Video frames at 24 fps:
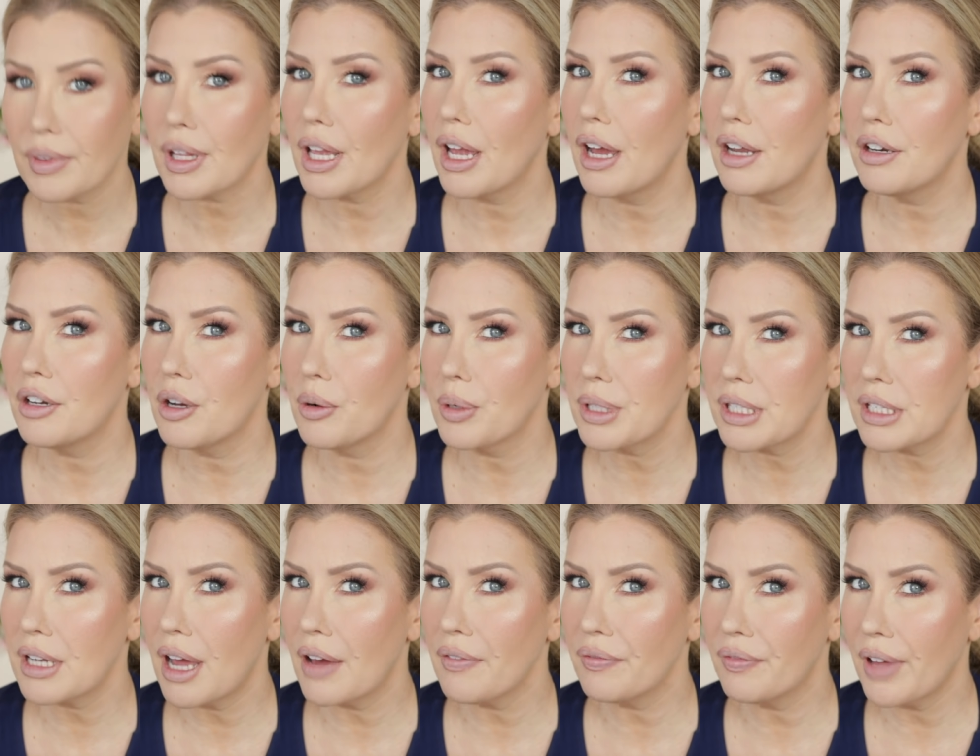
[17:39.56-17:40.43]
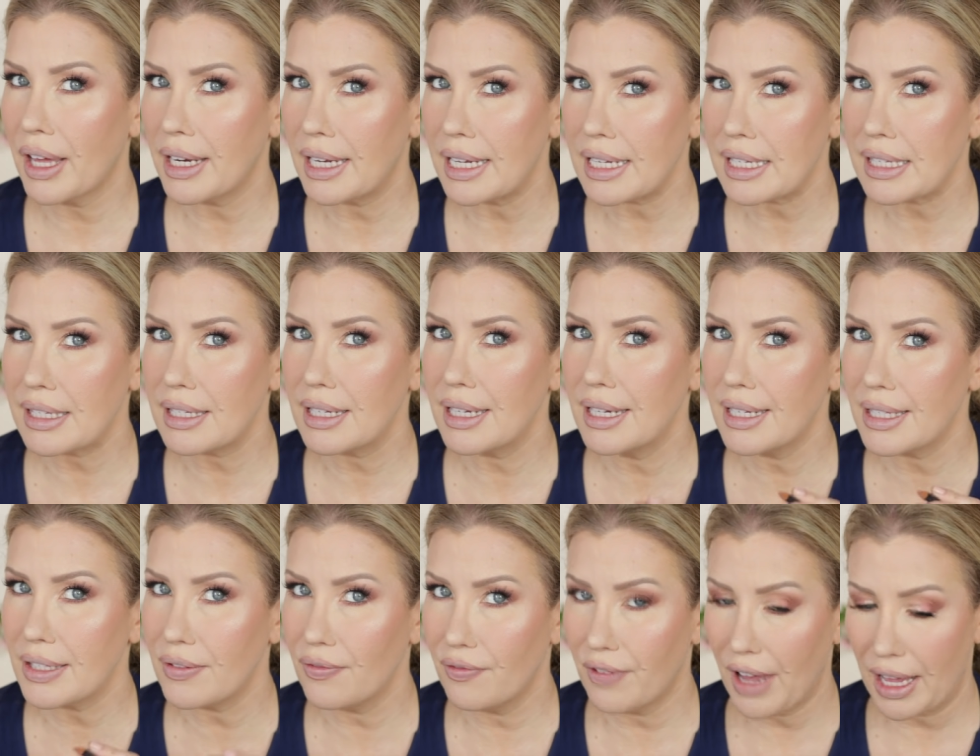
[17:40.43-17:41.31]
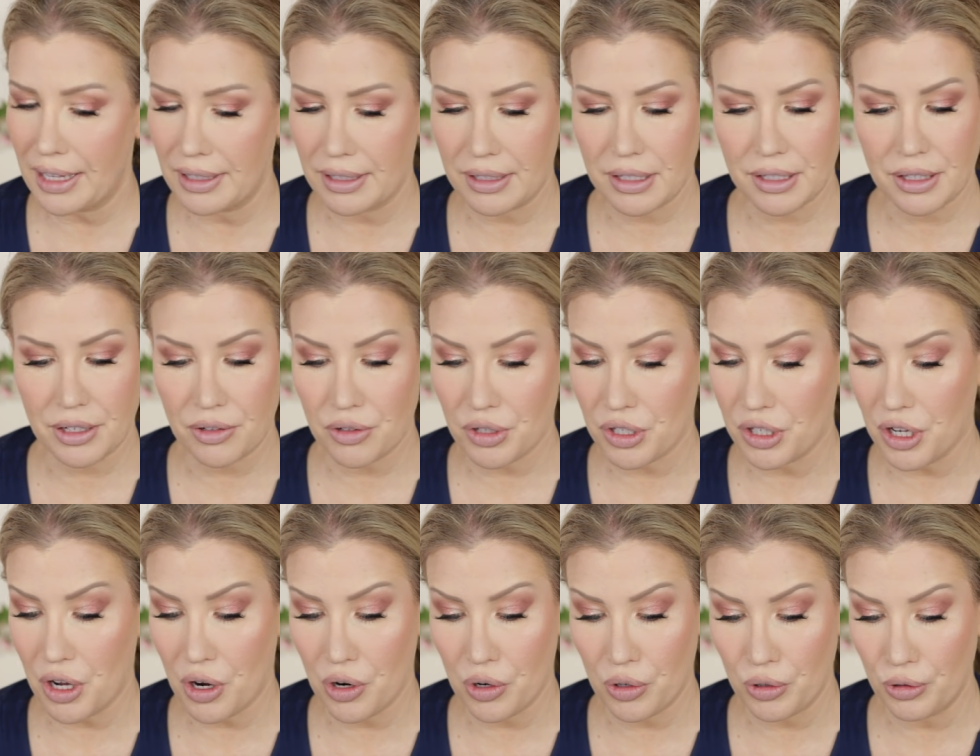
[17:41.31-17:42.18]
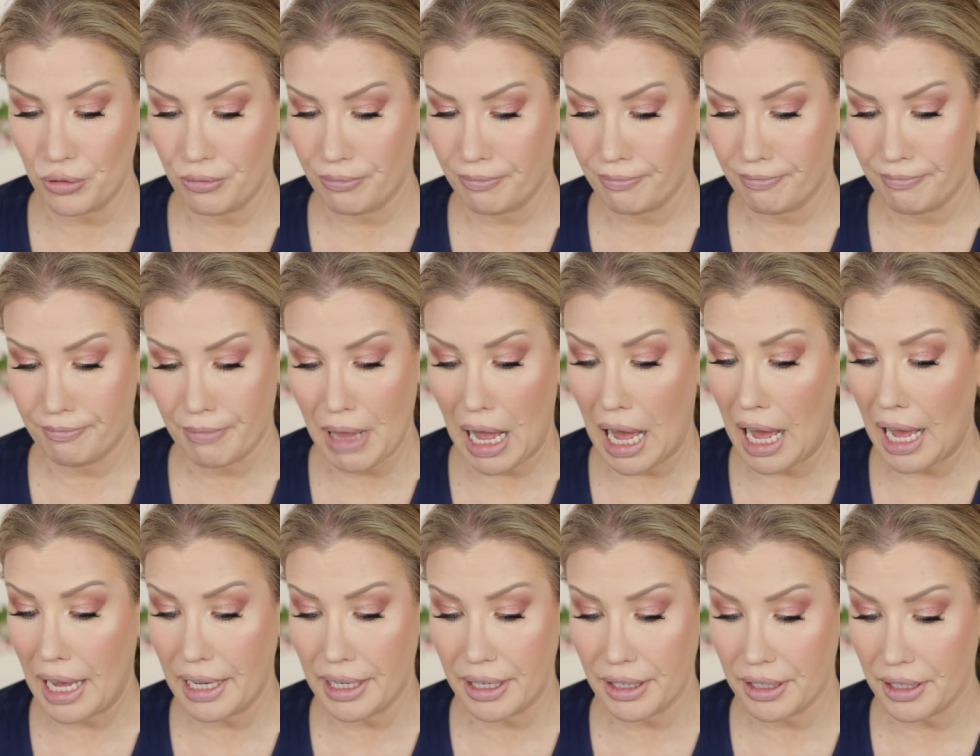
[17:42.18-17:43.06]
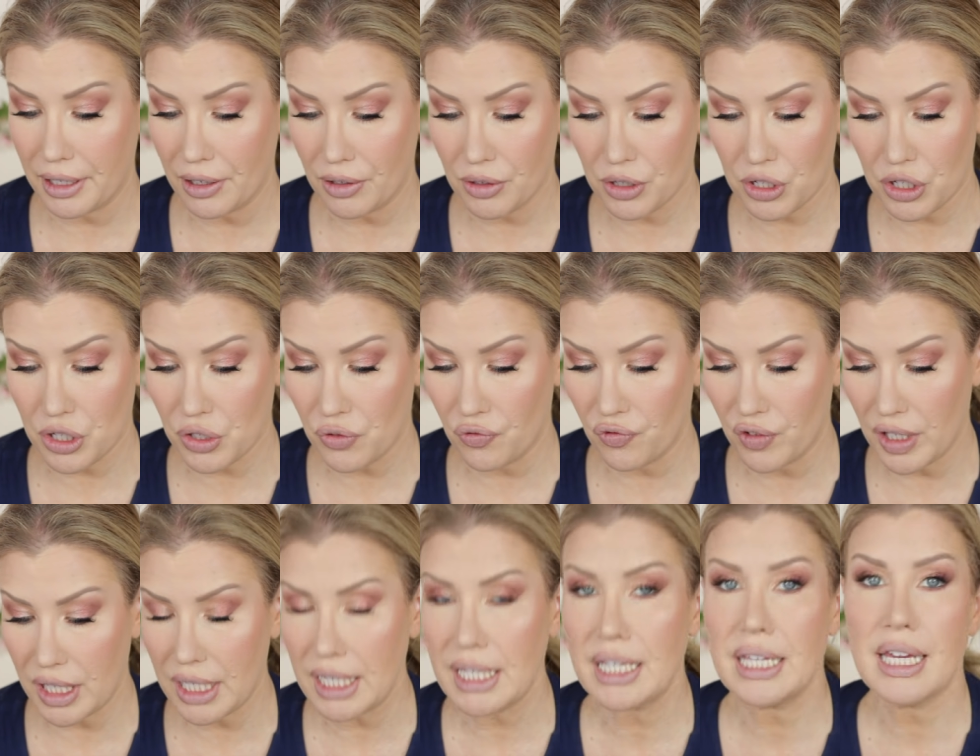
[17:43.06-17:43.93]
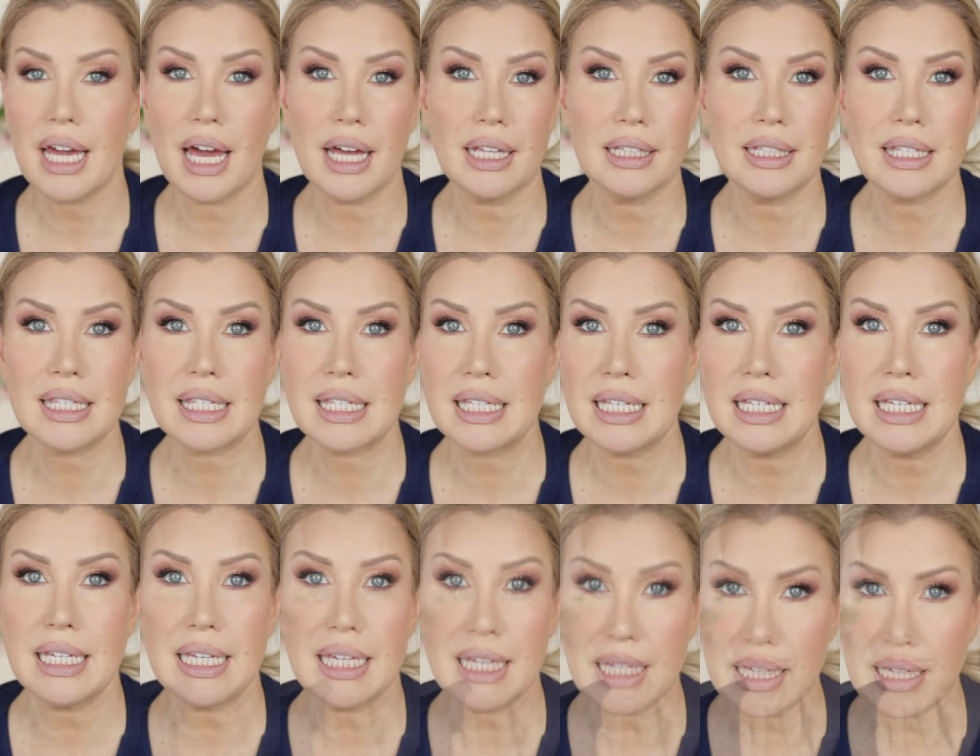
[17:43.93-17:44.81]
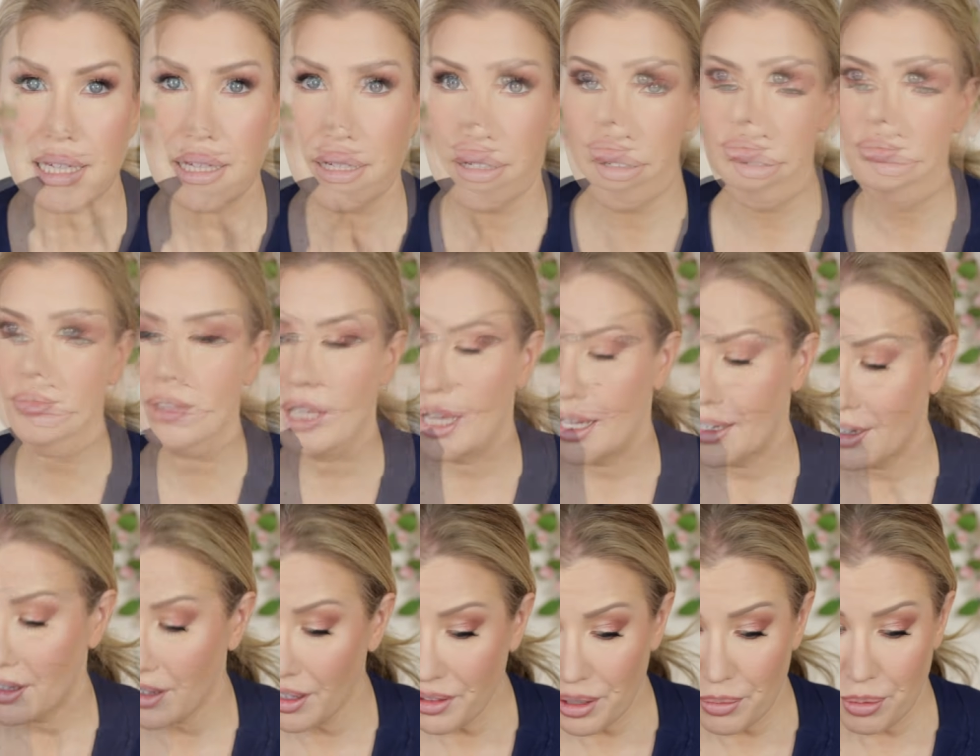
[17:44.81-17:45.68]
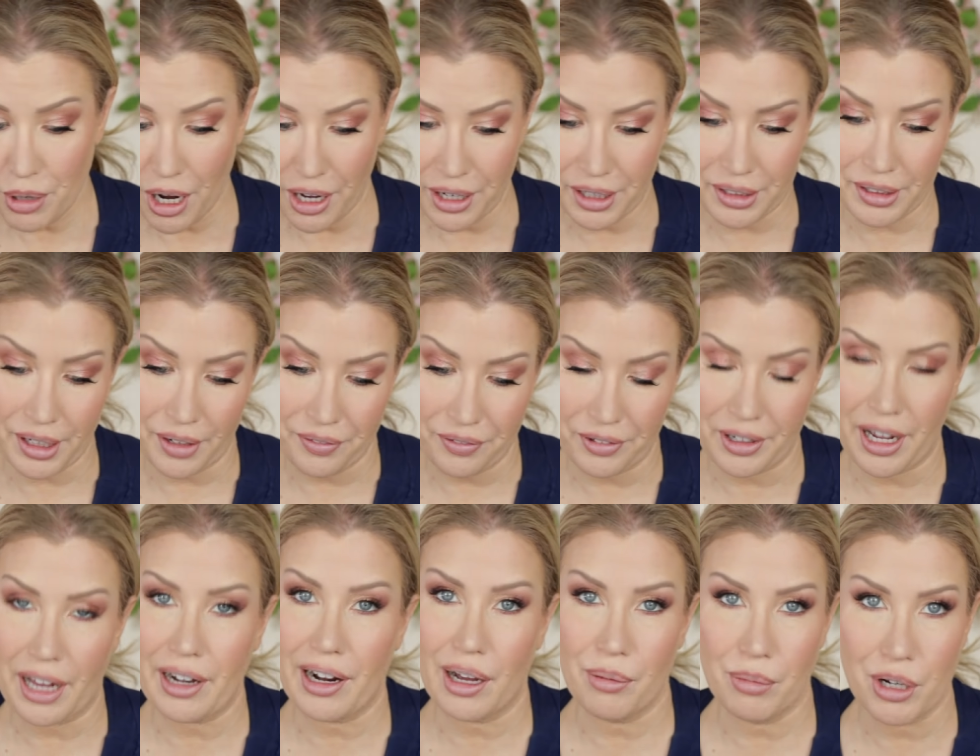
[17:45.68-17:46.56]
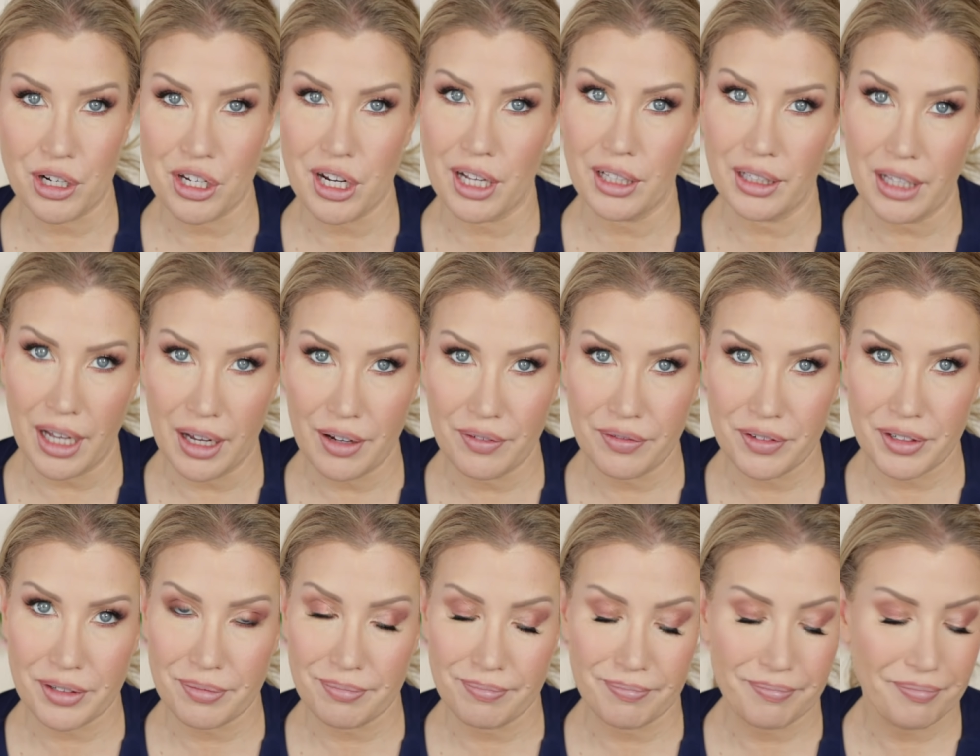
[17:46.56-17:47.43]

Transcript: I know it's not Venice, it's Vence. There's no I in here, it's just V-E-N-C-E. -E. And another product I forgot how much I loved.